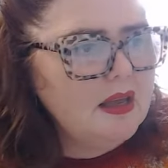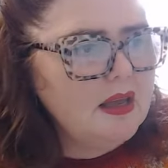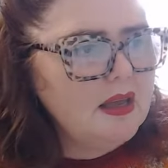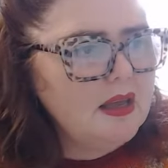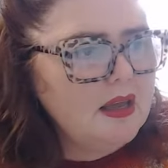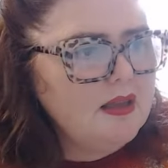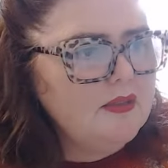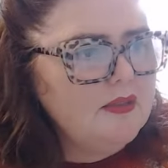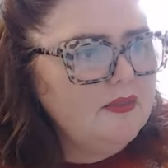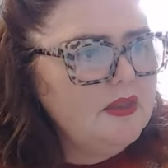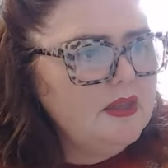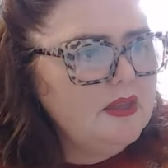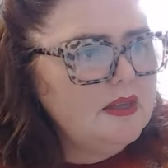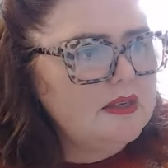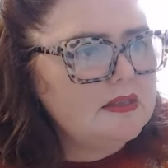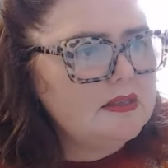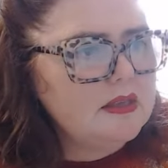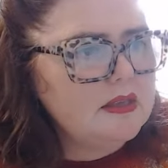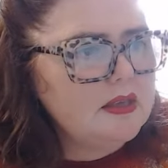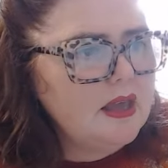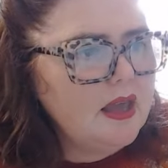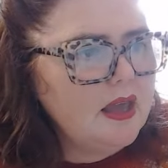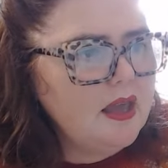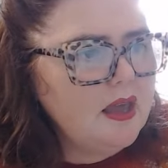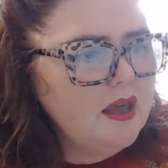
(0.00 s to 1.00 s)
and there's
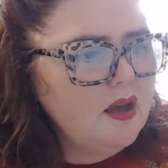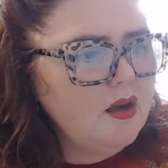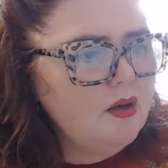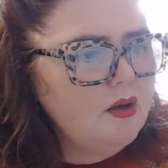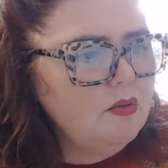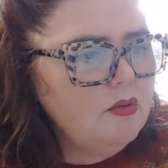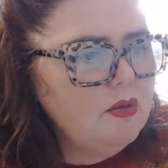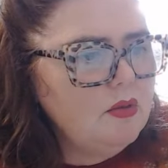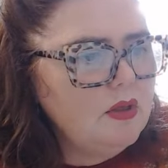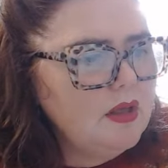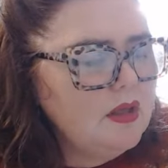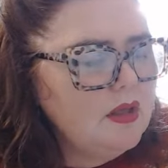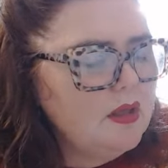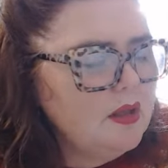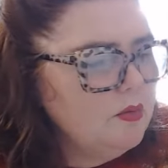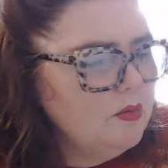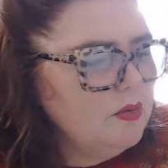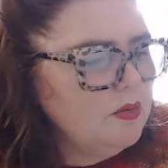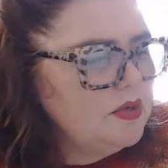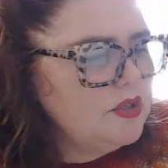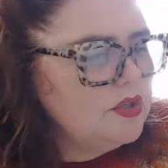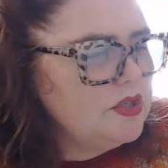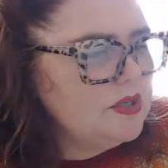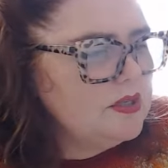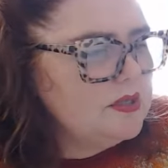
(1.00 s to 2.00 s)
the cowl,
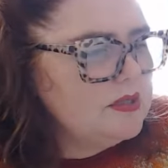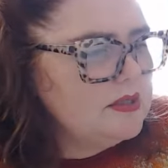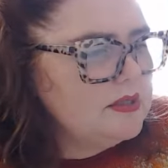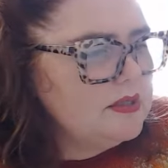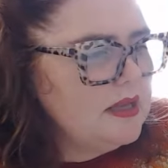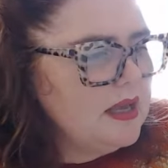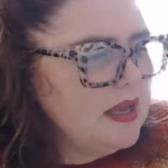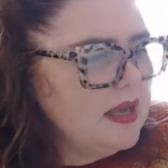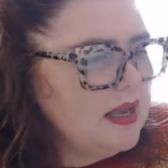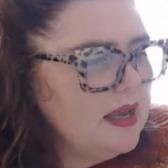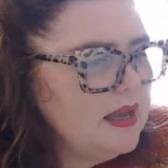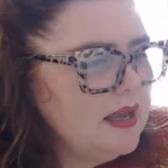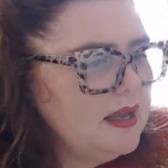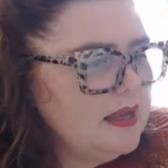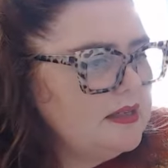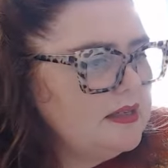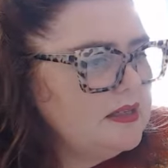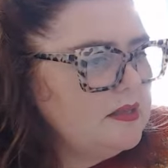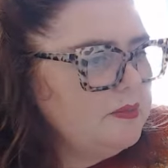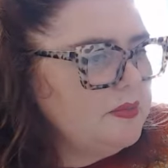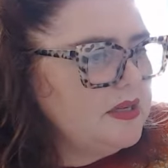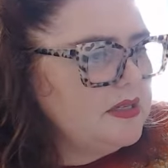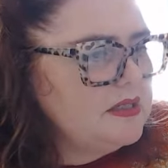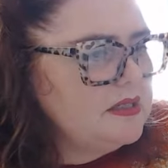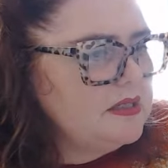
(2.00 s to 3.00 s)
which is
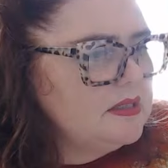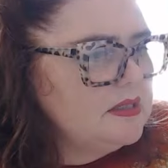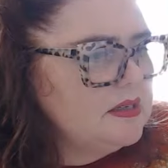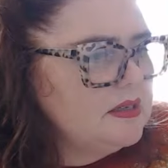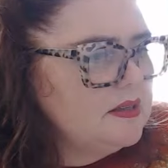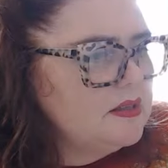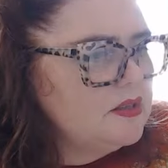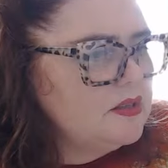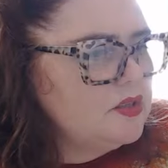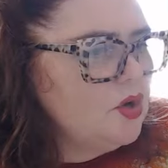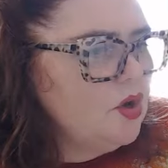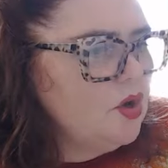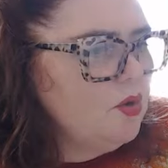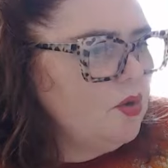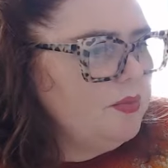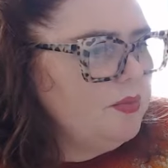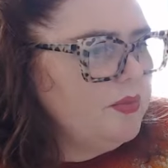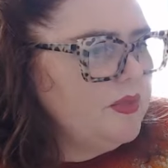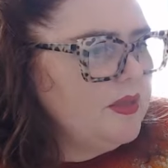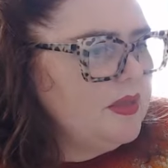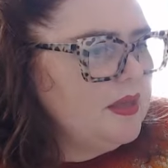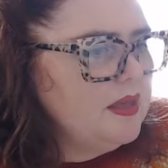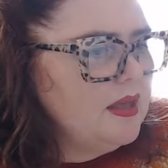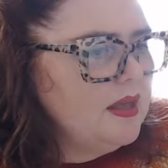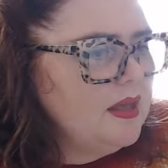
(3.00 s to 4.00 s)
independent at the top
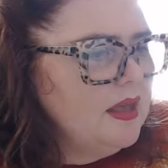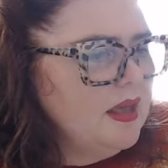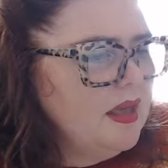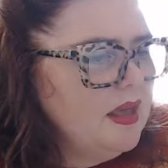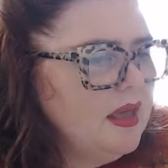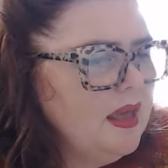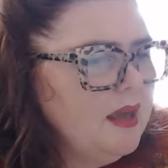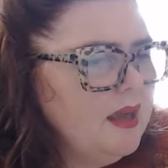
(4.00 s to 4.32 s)
there.